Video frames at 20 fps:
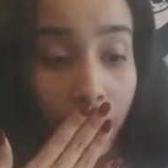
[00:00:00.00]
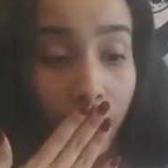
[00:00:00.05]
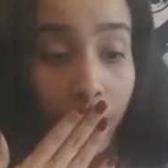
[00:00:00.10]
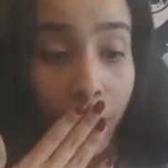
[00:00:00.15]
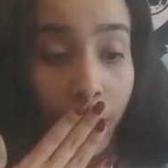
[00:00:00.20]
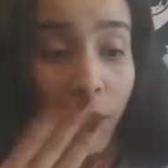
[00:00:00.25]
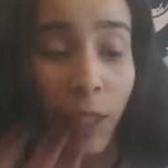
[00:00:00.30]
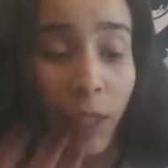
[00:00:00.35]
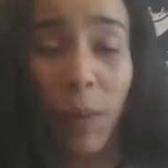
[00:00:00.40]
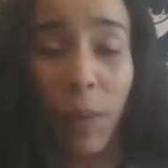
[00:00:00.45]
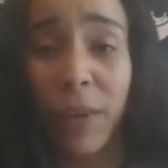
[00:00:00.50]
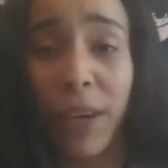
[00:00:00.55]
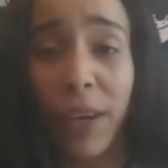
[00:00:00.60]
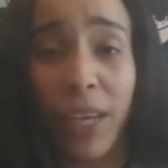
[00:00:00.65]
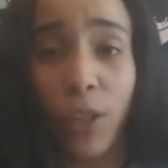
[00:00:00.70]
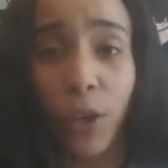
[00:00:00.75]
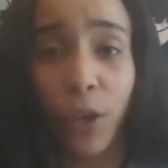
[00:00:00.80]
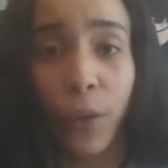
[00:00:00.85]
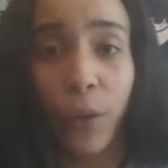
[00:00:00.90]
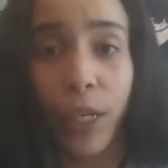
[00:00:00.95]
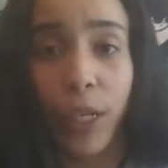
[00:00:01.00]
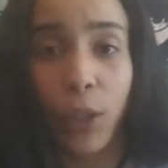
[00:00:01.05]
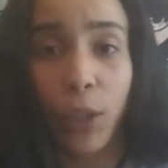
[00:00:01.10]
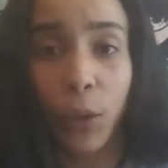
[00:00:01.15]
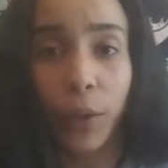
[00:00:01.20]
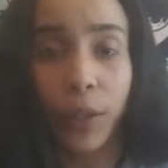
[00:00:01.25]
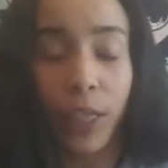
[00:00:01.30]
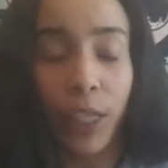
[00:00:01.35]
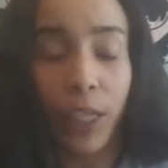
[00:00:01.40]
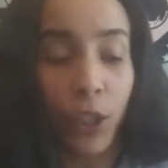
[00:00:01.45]
Some of you guys are already
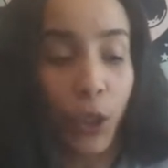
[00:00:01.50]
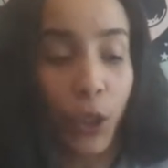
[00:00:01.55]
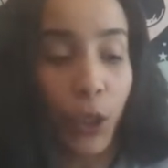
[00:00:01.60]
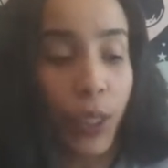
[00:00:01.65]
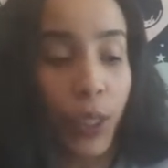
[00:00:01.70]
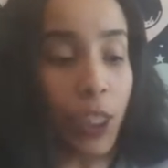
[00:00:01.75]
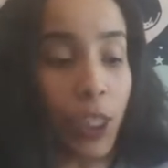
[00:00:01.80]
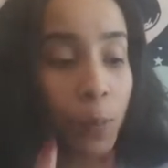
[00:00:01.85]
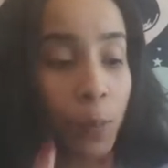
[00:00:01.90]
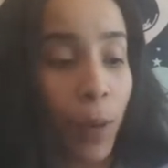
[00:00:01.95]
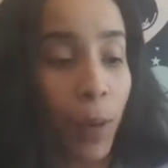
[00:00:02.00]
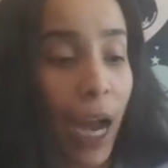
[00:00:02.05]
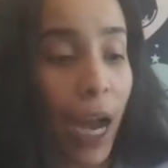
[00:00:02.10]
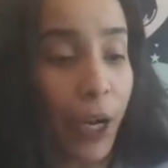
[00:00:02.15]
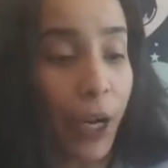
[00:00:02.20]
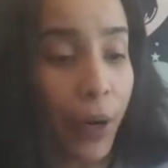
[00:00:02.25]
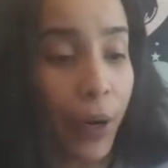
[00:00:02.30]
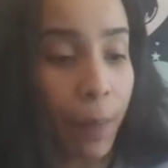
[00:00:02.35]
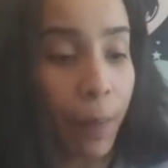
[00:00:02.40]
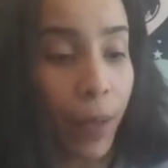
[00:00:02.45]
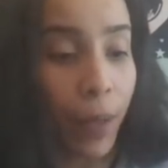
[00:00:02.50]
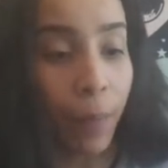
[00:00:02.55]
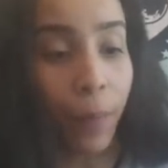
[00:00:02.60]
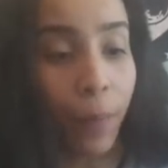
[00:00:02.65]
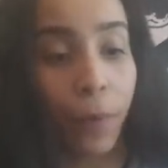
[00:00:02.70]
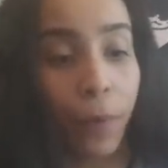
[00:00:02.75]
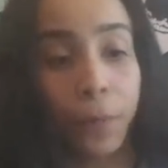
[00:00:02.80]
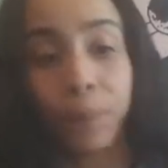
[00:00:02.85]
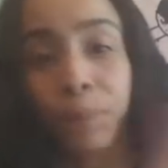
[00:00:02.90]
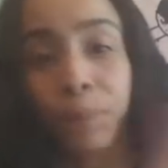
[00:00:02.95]
doing this. You're inspiring people.